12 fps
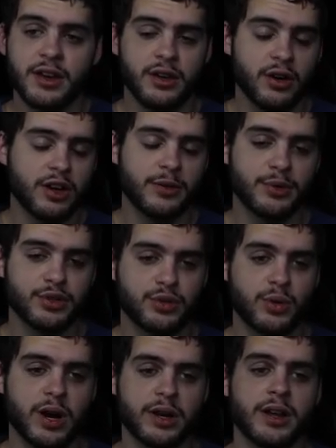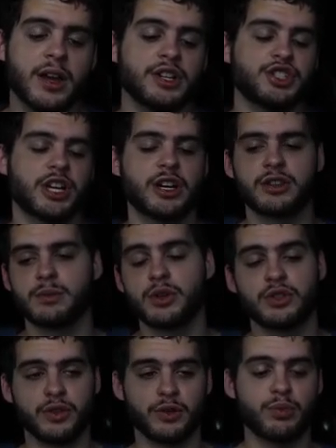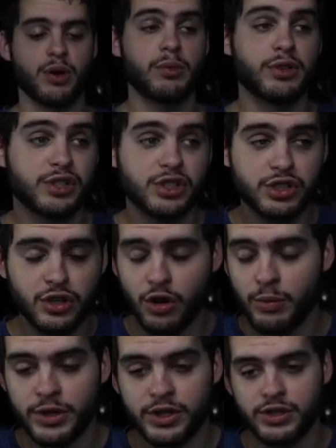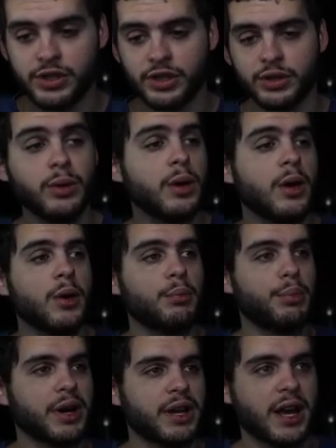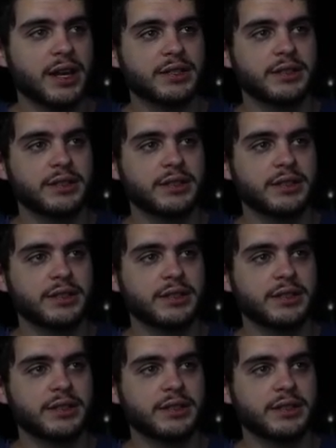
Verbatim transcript: Hook up your squad check out the most feared promo. There's so much to do. But guys,